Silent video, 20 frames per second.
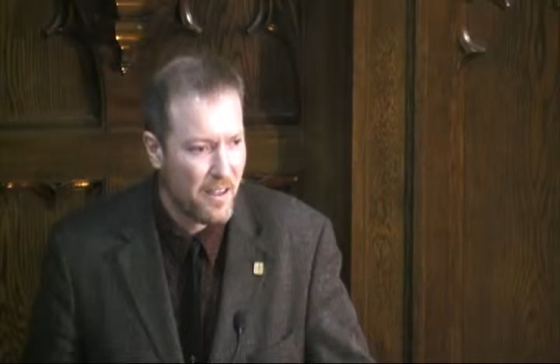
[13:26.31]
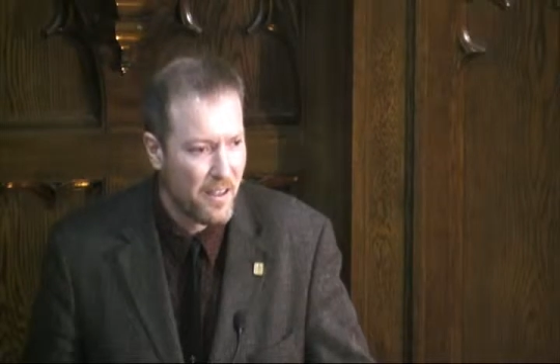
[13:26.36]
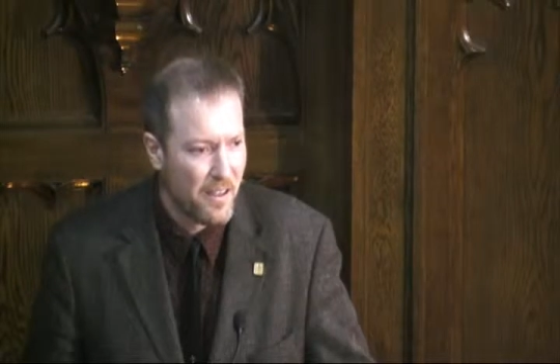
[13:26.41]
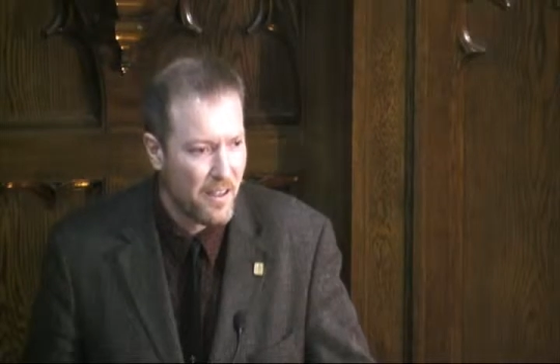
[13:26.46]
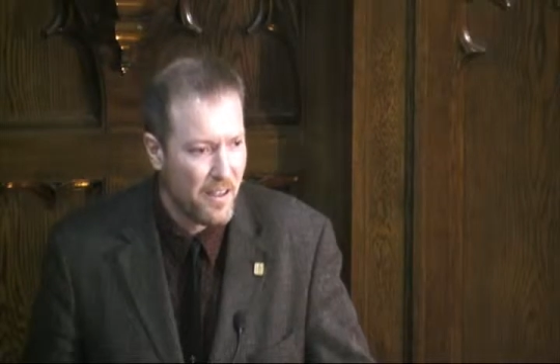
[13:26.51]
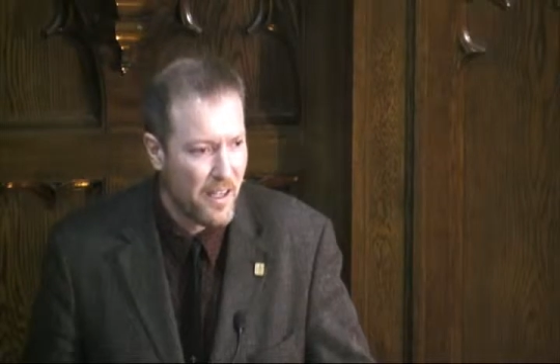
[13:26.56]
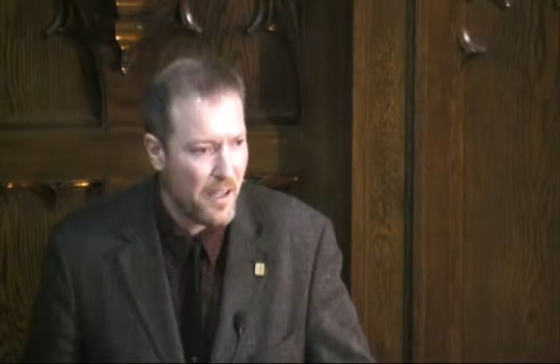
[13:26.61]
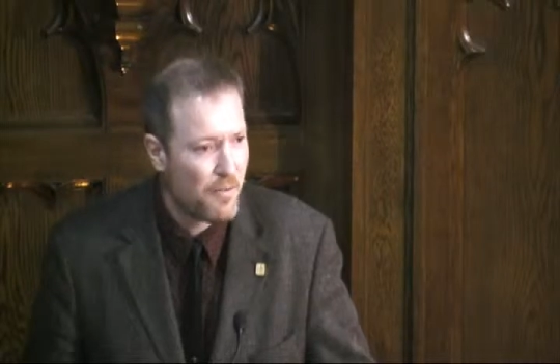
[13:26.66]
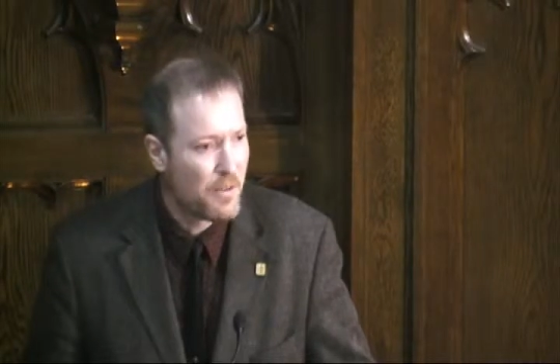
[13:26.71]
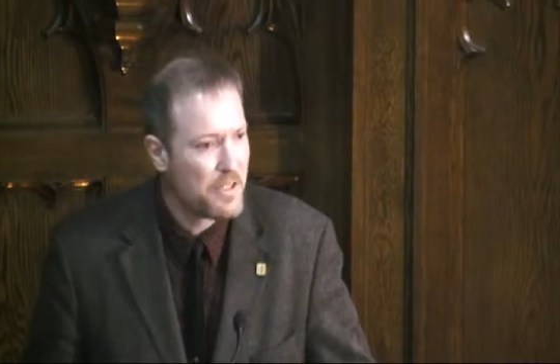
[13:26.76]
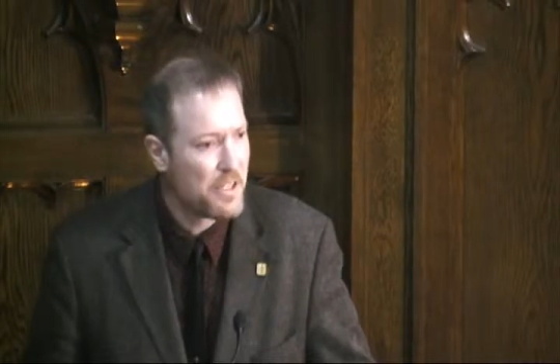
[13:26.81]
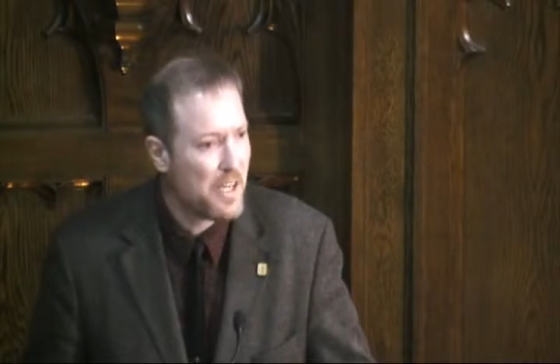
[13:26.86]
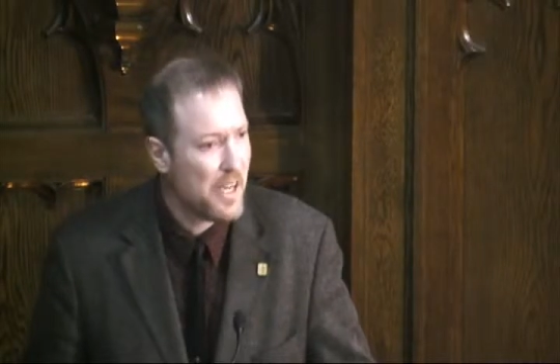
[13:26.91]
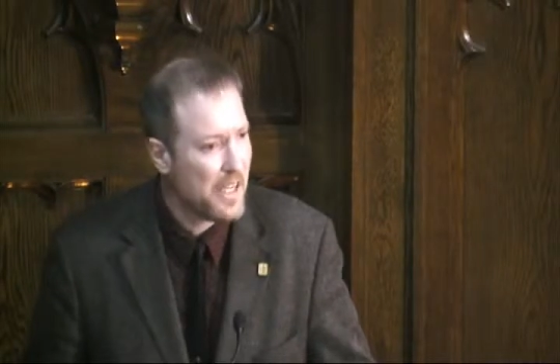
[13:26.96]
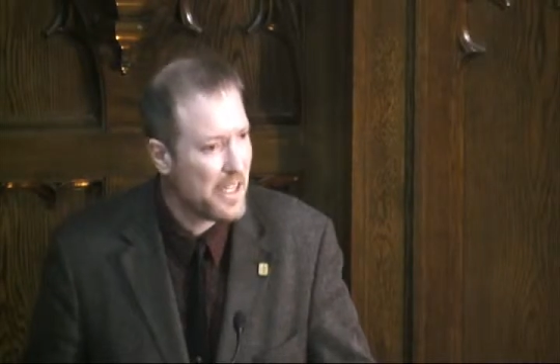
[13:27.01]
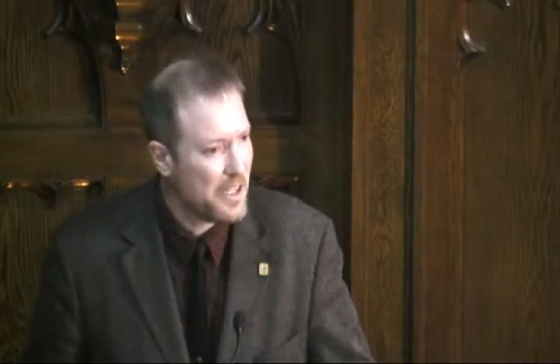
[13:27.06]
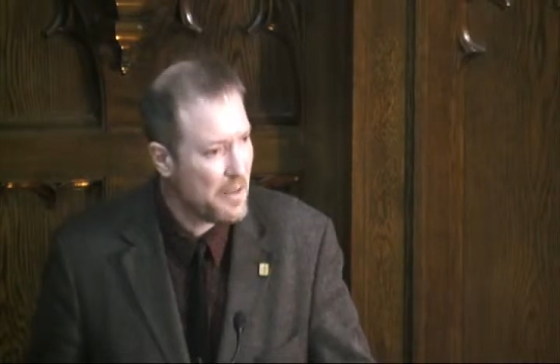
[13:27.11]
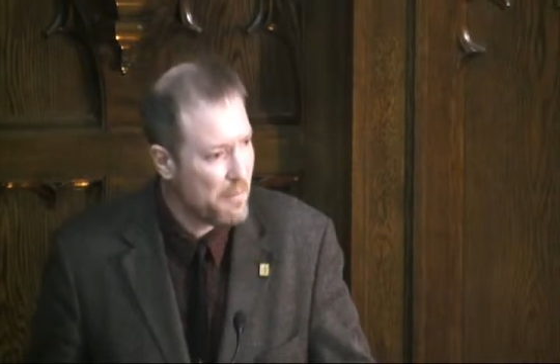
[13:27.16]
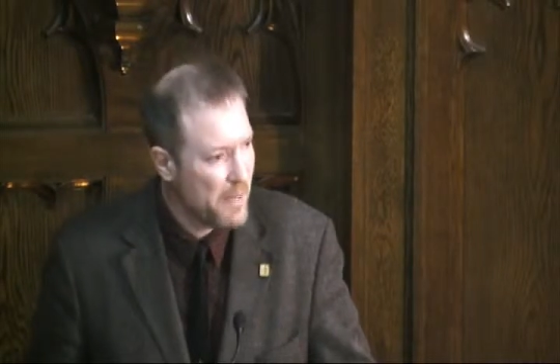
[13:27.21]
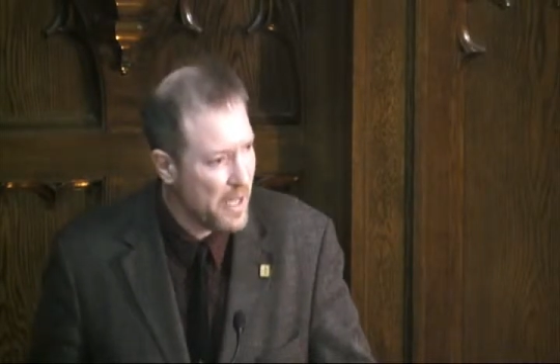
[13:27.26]
It was an
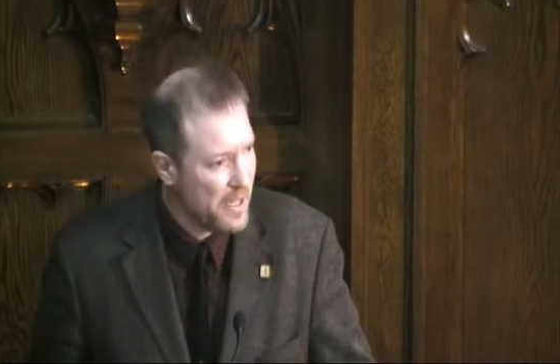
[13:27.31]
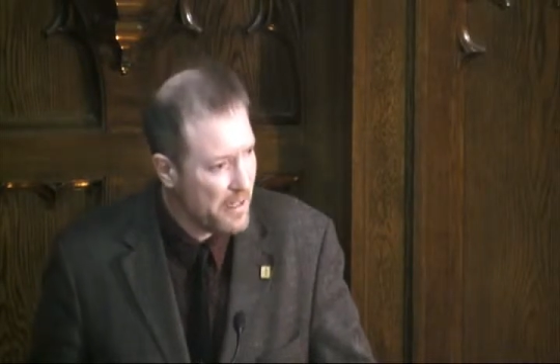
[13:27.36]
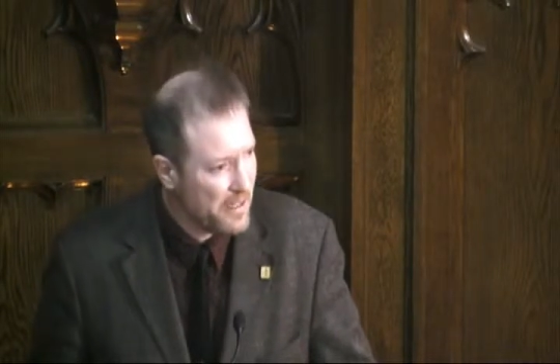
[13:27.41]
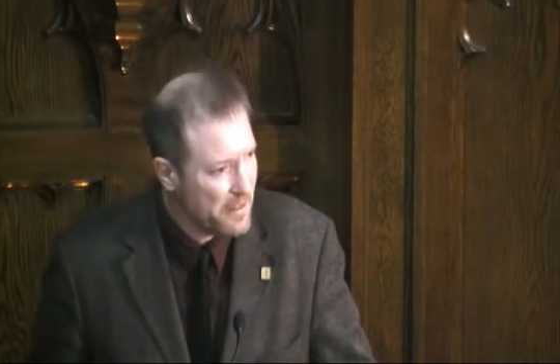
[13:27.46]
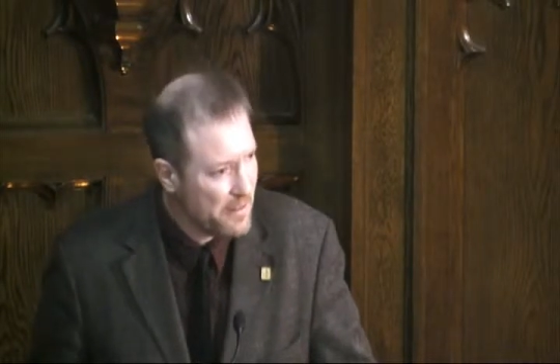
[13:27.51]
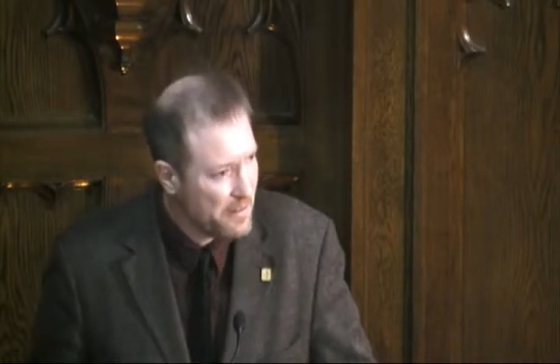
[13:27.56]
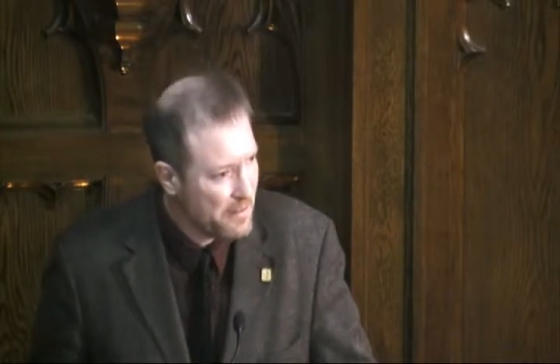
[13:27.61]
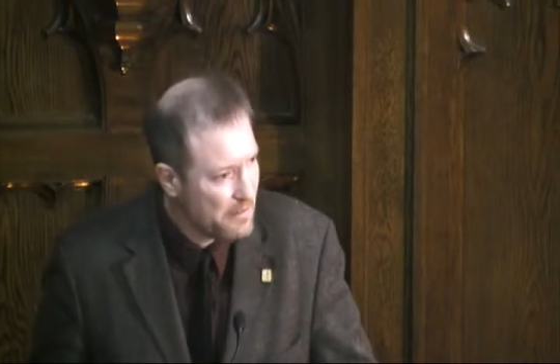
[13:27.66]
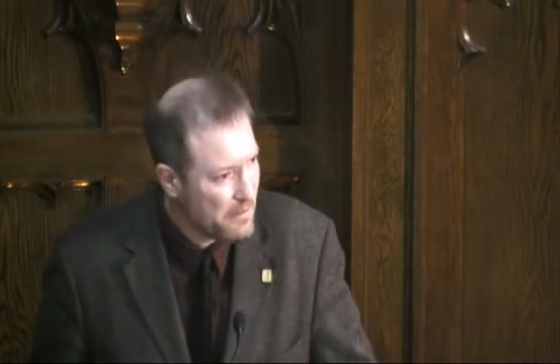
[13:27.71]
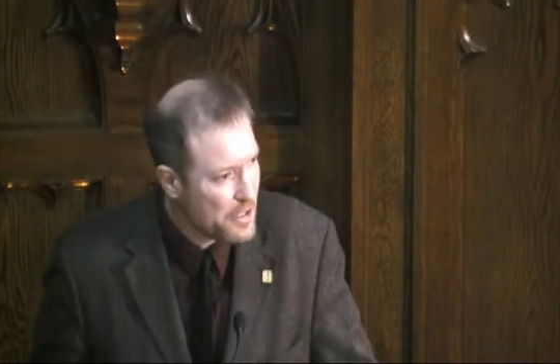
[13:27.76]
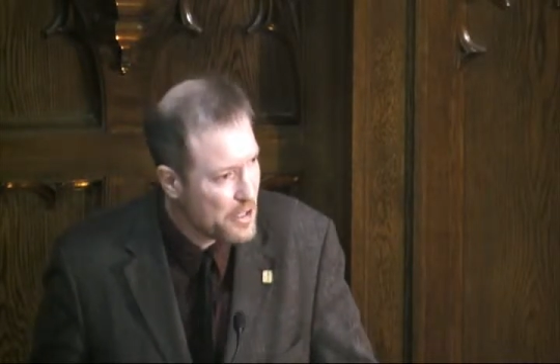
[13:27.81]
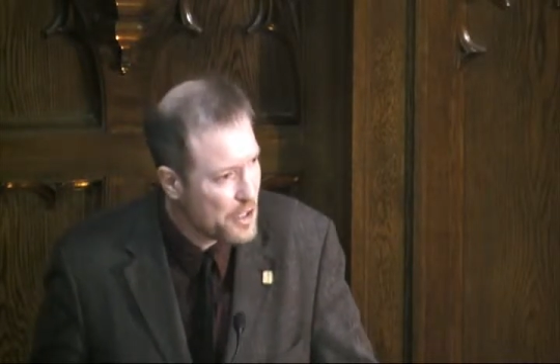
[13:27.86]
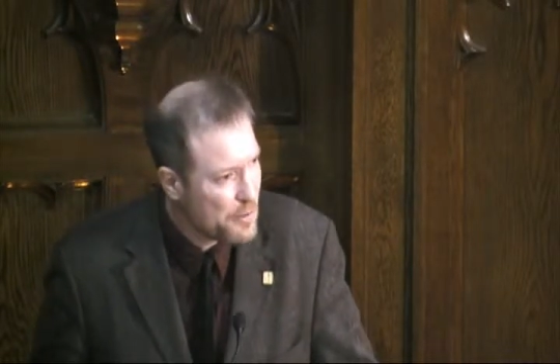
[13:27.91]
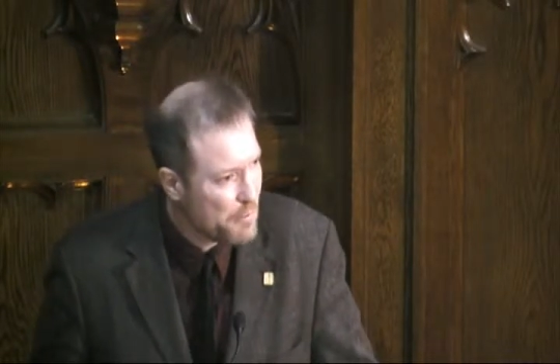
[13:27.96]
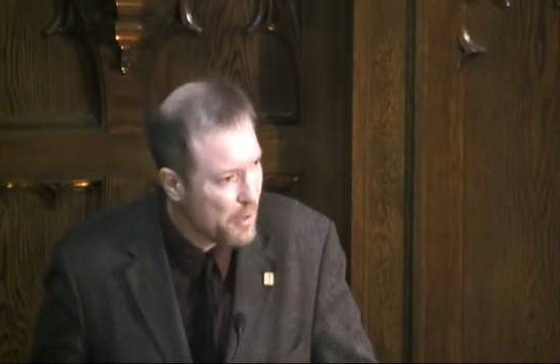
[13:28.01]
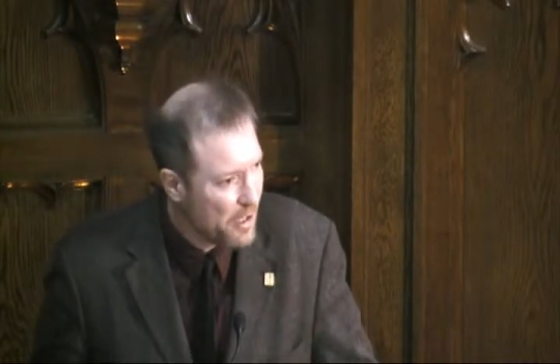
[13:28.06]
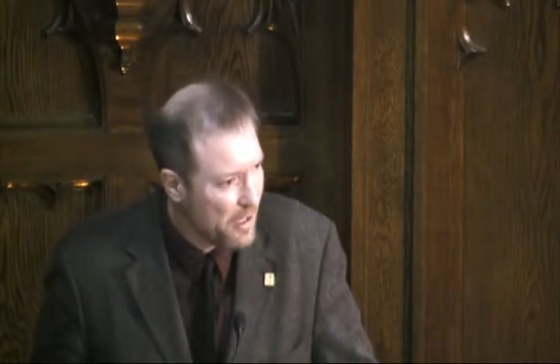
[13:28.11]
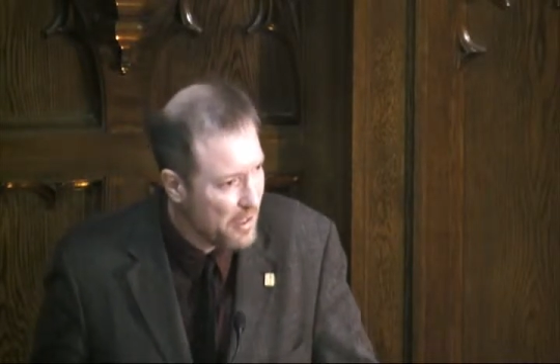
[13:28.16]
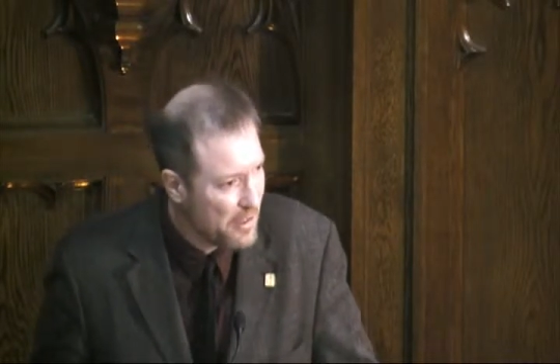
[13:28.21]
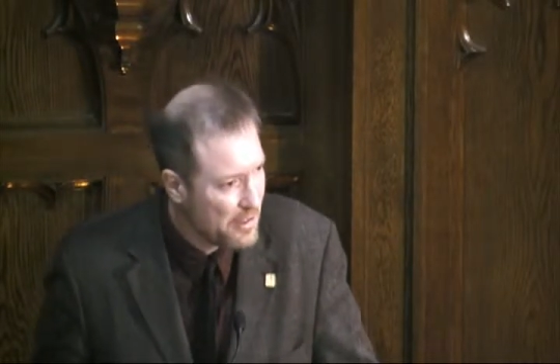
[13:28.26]
ecumenical
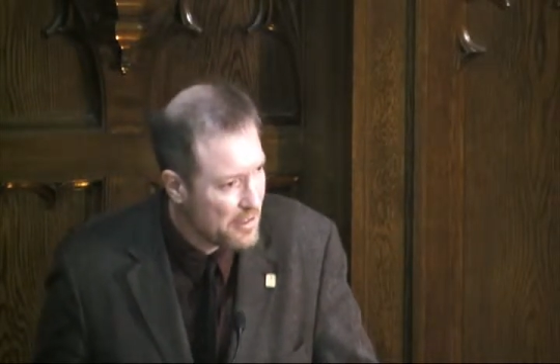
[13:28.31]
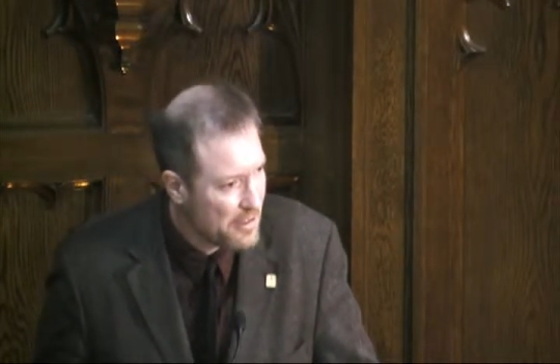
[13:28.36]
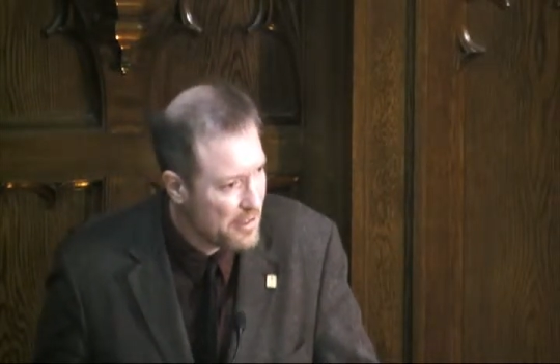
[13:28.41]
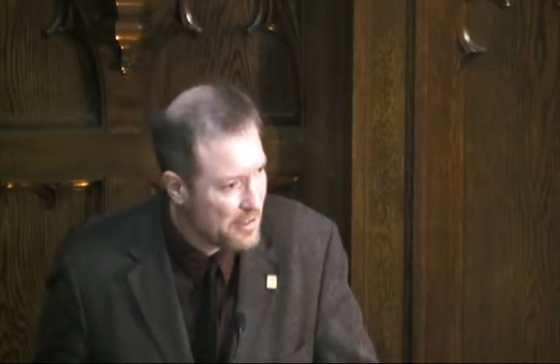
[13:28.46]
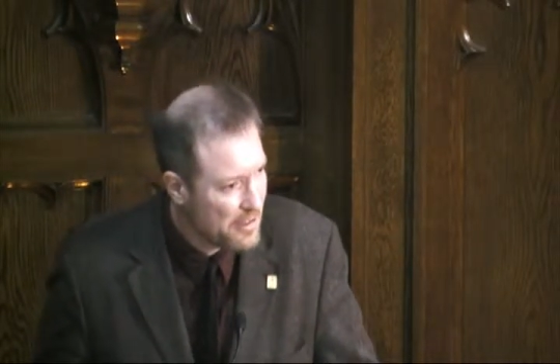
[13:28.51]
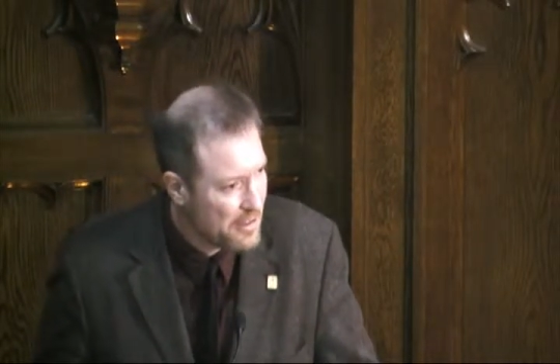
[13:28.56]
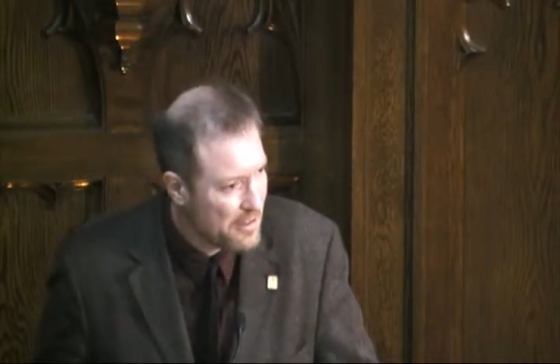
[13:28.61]
response